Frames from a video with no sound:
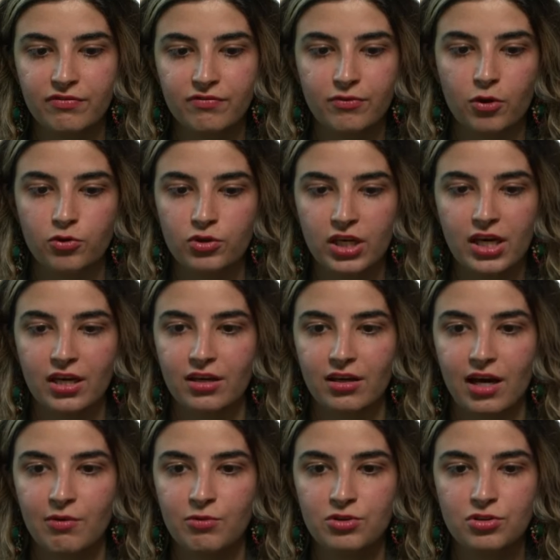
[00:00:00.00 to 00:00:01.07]
okay
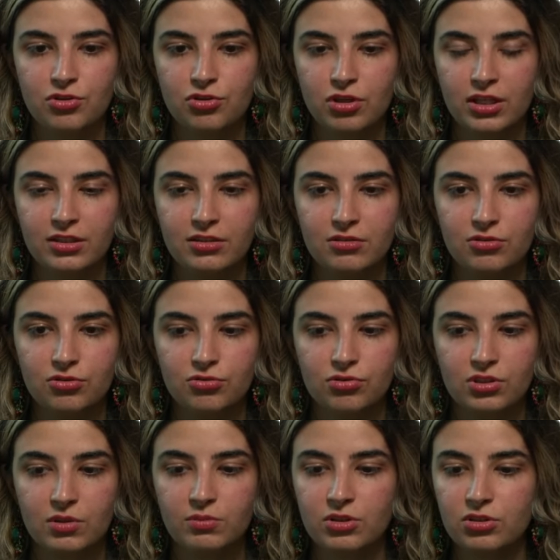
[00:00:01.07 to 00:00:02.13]
I wasn't trying to do
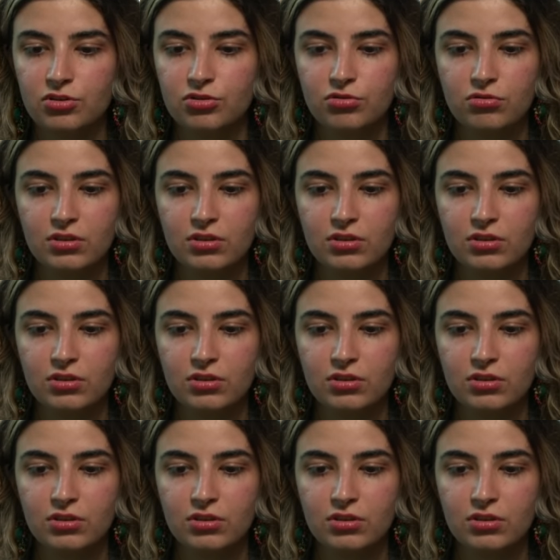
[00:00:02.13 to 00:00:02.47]
something too